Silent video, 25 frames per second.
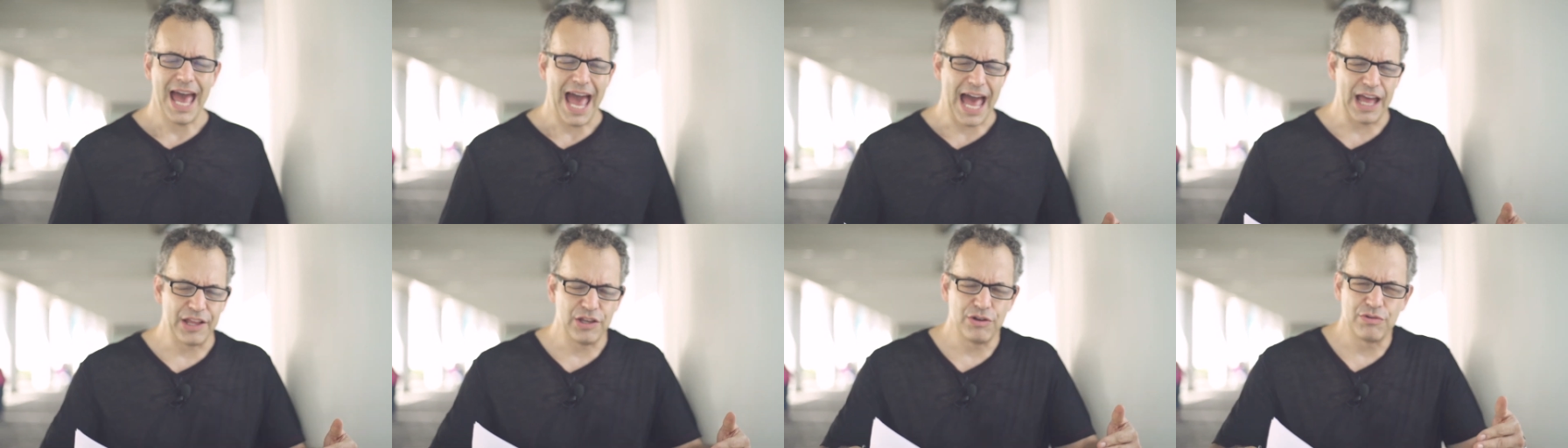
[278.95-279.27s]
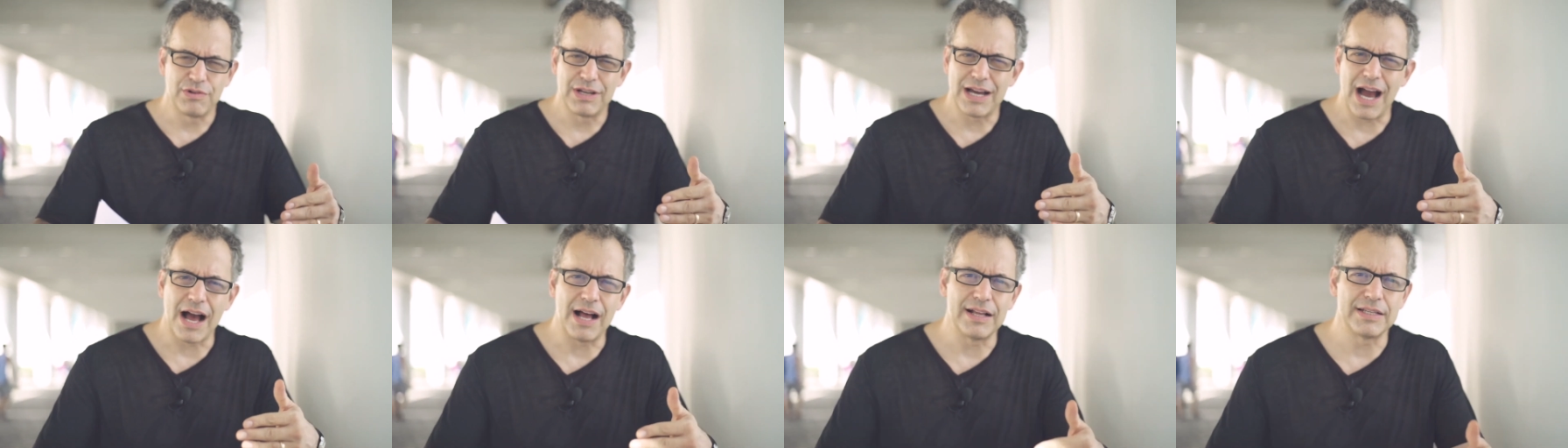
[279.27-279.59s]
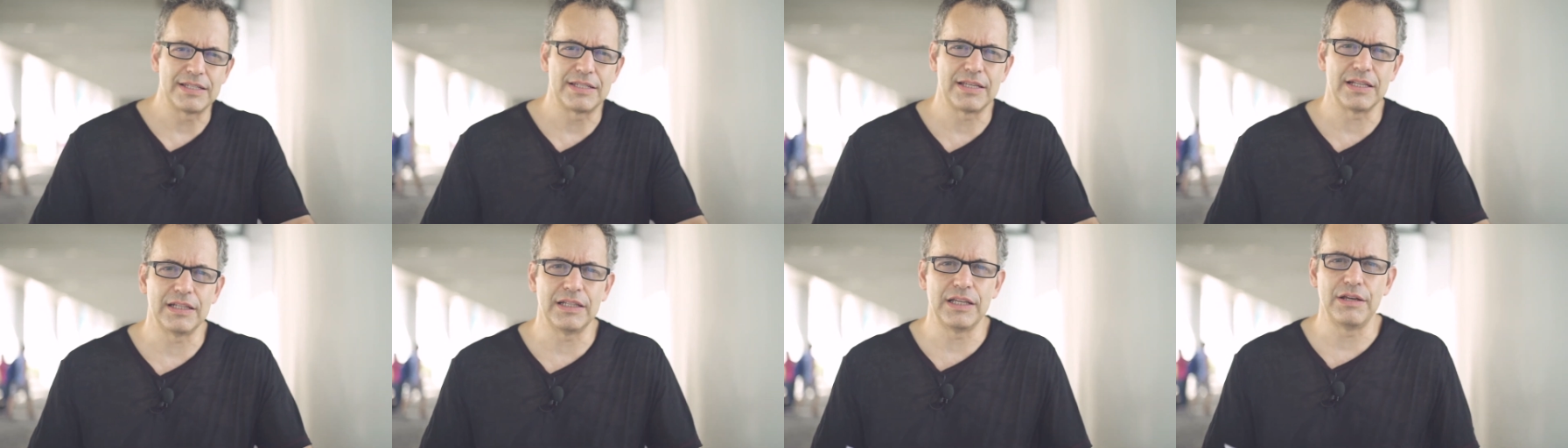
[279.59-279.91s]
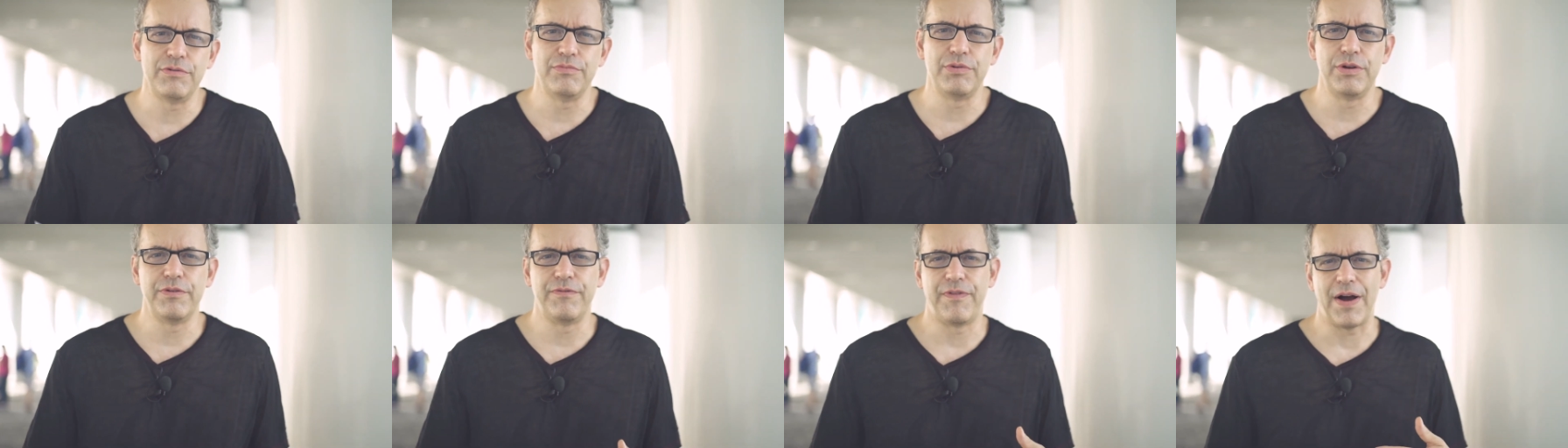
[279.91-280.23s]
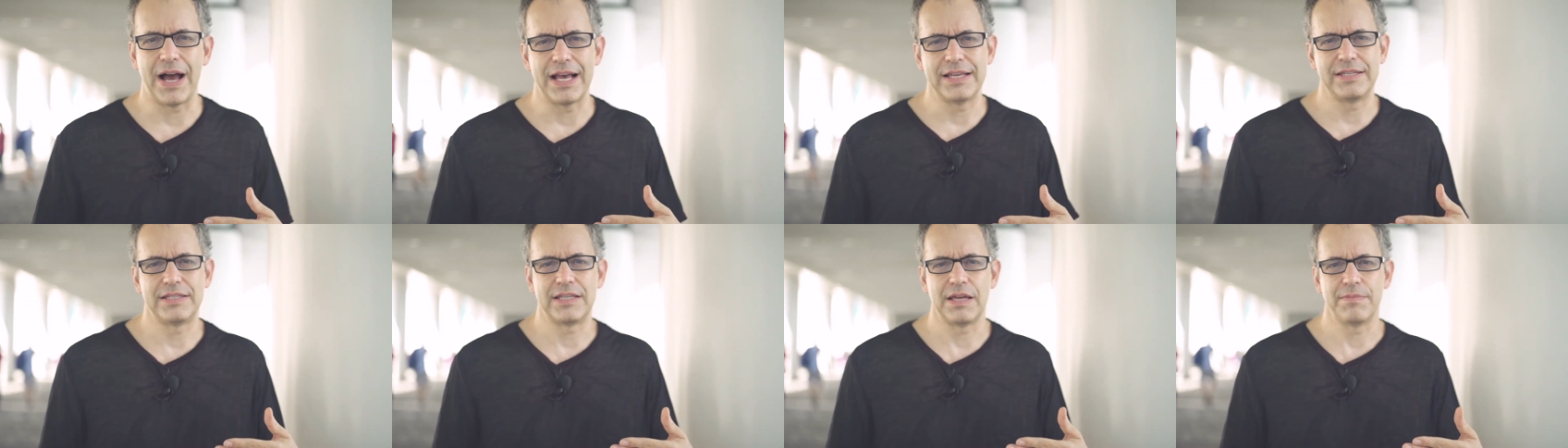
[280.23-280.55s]
And you constantly
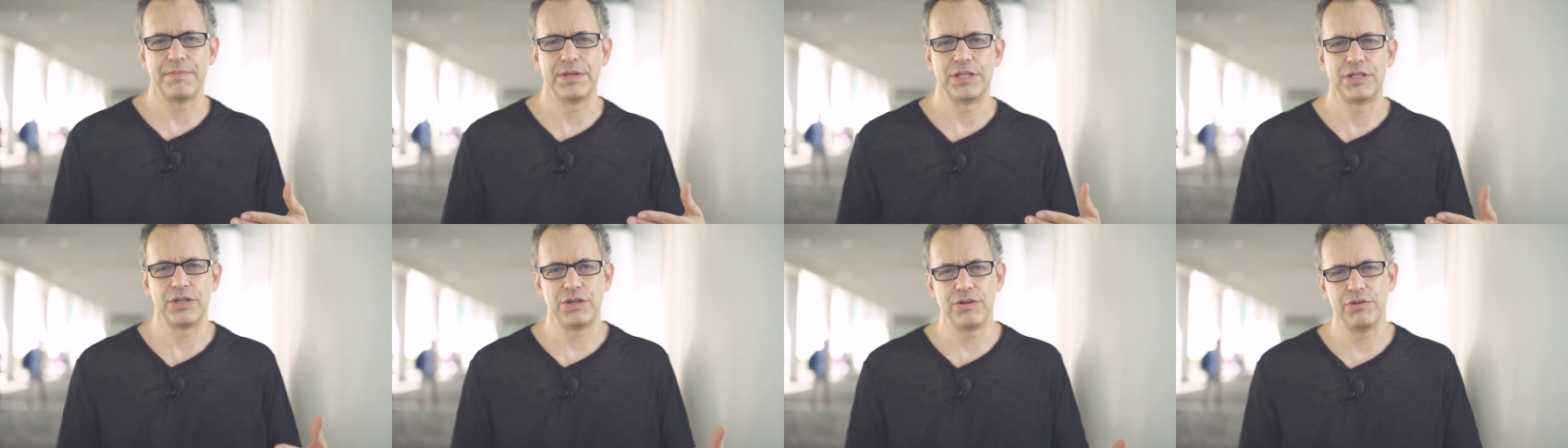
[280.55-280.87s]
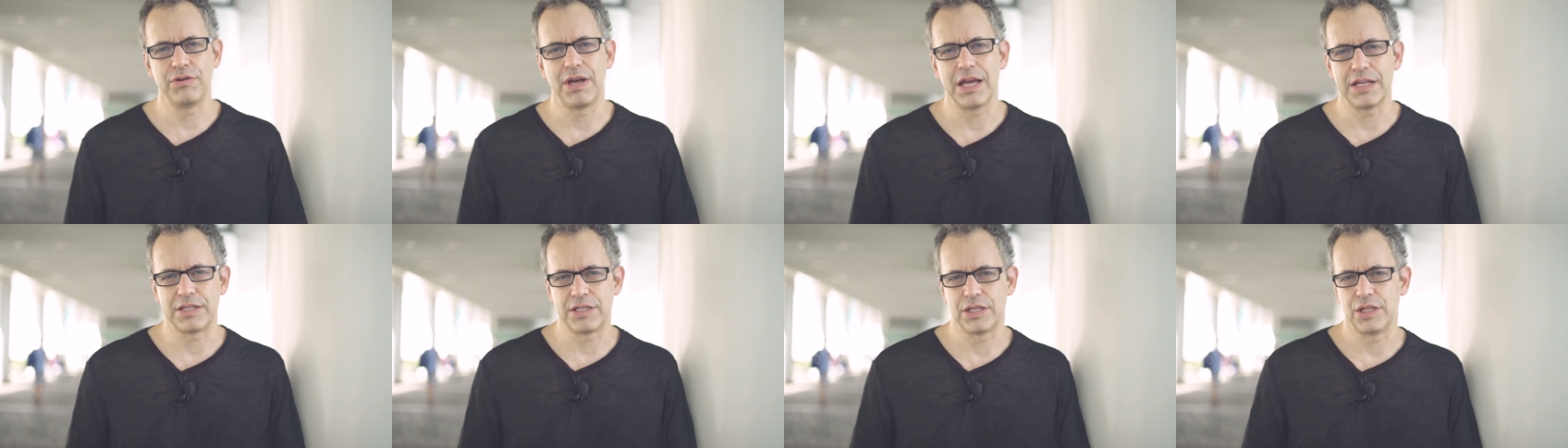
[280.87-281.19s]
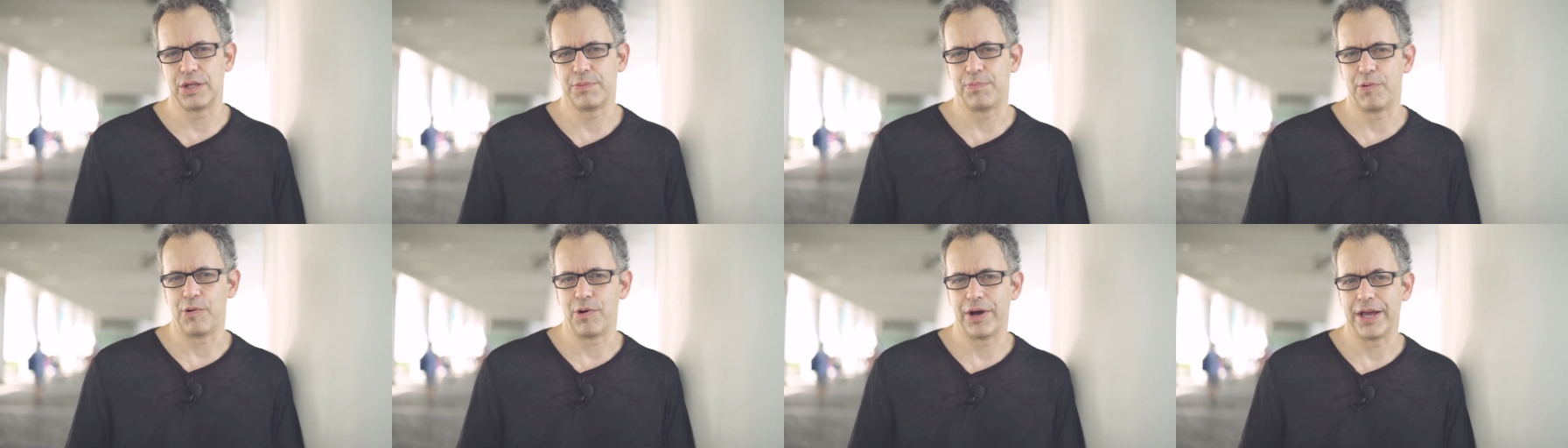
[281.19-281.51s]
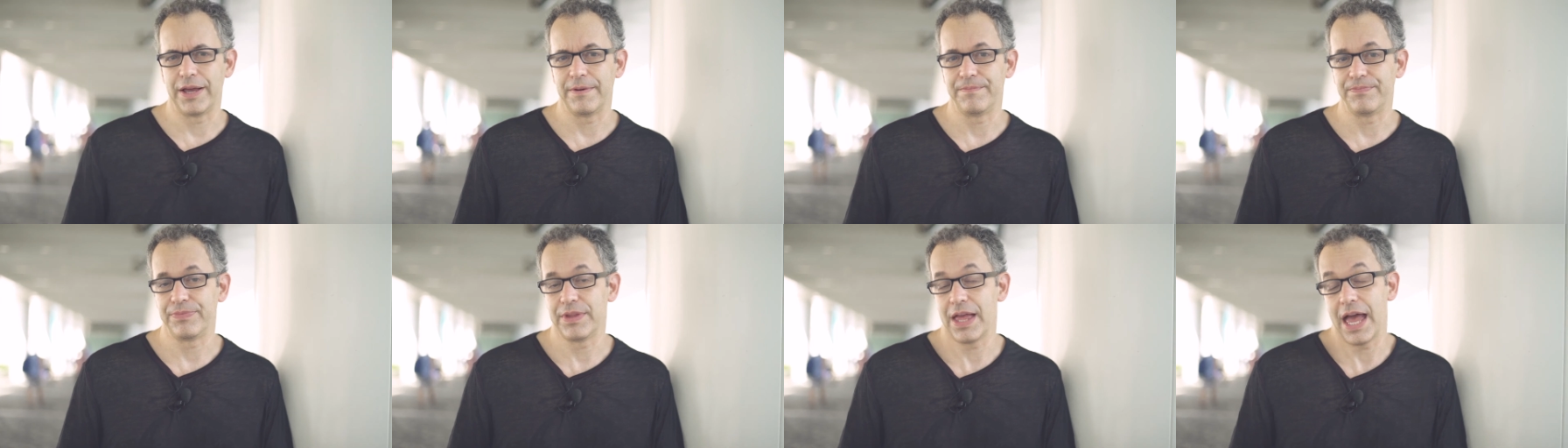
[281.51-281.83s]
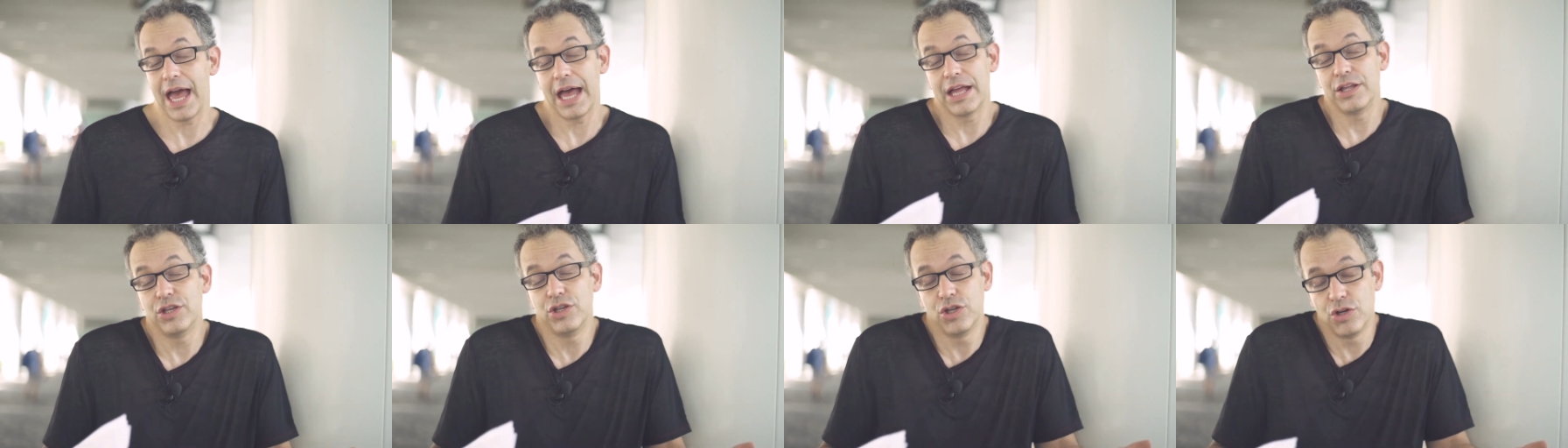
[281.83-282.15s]
revise them until you get to the point.
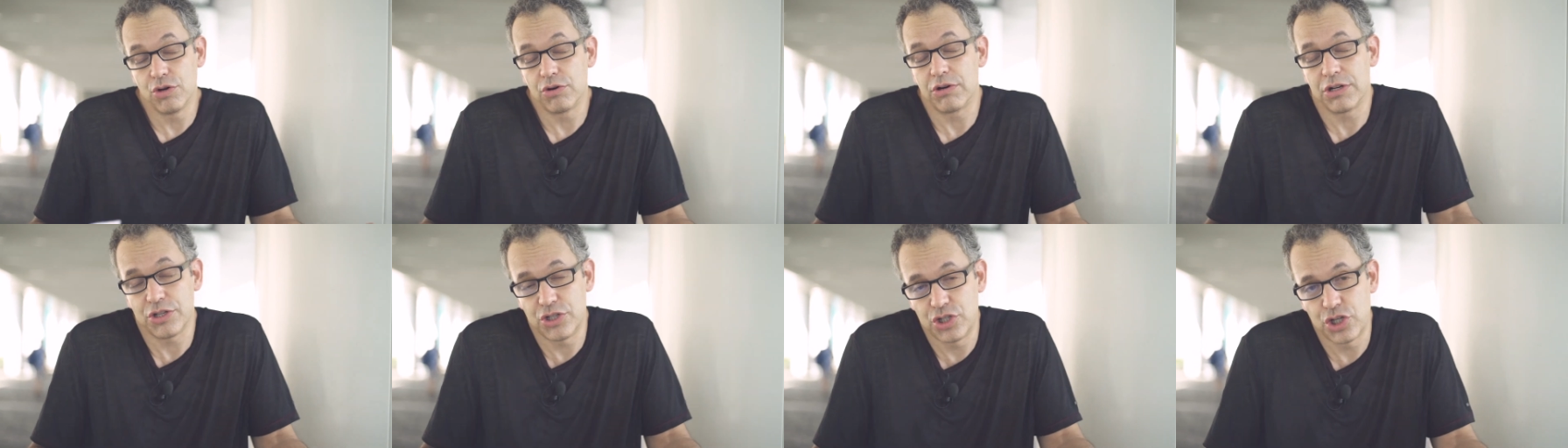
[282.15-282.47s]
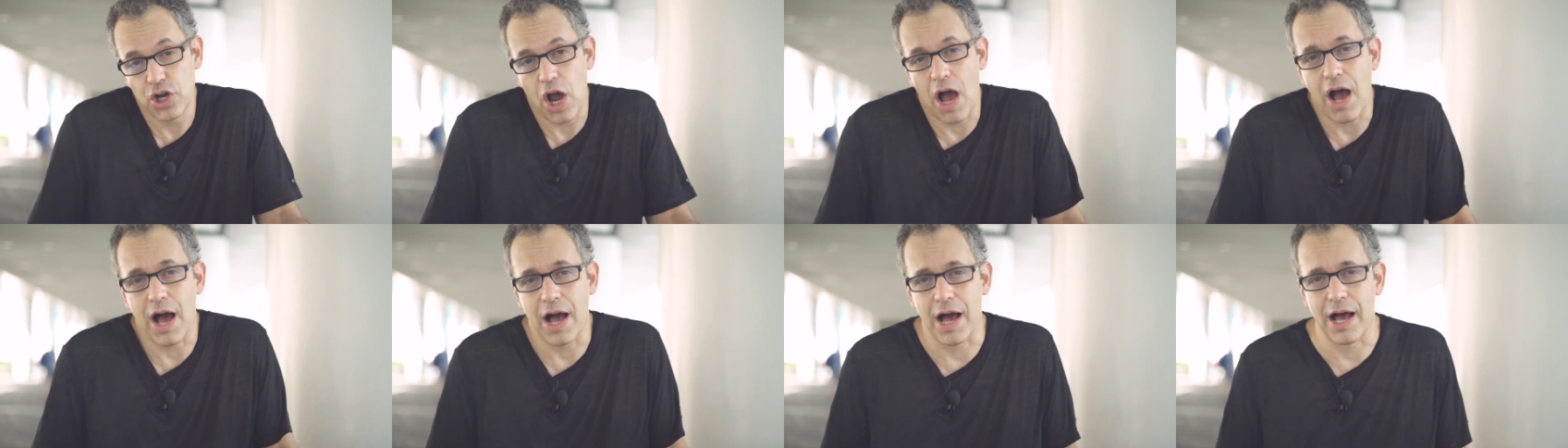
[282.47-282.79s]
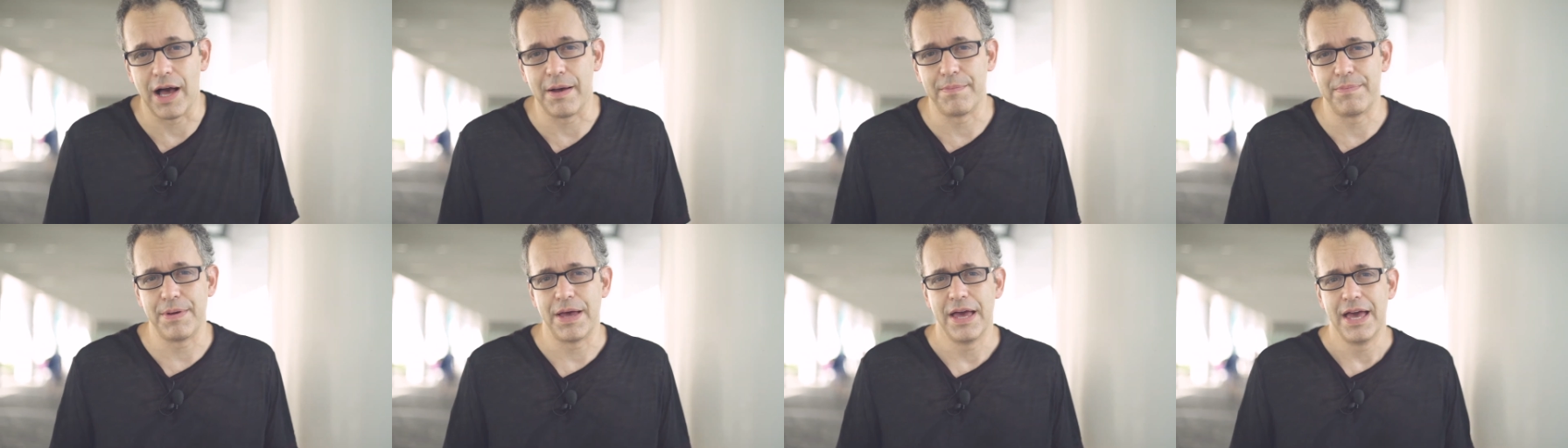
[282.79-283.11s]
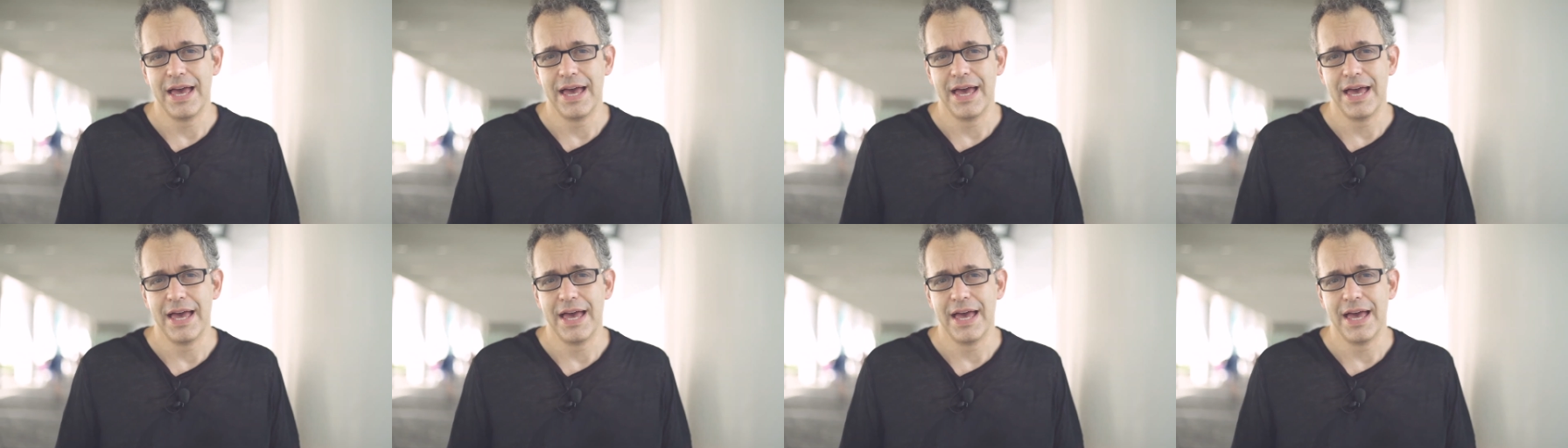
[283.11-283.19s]
And your job